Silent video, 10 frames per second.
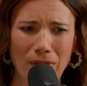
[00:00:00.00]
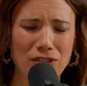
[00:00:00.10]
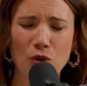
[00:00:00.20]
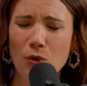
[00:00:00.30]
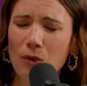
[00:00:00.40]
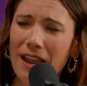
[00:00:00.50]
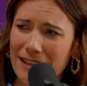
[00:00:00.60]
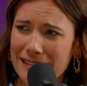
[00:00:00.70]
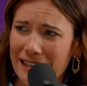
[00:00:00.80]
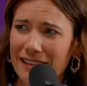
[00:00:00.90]
no, it's
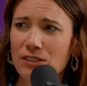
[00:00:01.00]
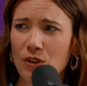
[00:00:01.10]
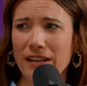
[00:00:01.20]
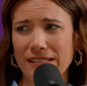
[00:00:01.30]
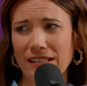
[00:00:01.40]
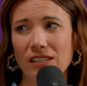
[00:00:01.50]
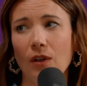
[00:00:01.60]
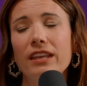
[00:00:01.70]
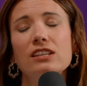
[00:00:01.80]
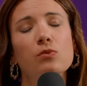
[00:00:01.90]
crazy. It is crazy. So,
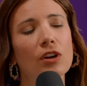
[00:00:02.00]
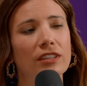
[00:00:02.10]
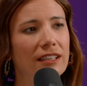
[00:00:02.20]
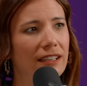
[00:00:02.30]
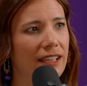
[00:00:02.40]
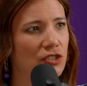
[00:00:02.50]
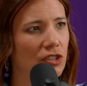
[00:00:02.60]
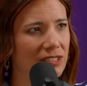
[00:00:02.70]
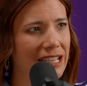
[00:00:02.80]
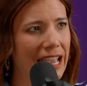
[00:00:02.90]
so it is worth it. Get
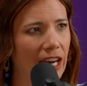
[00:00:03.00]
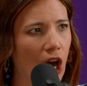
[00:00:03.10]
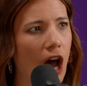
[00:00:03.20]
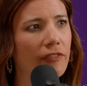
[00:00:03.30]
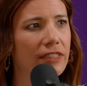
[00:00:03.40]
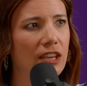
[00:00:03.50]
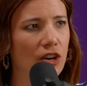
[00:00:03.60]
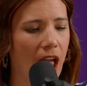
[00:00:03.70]
eh, your data of, like, off the random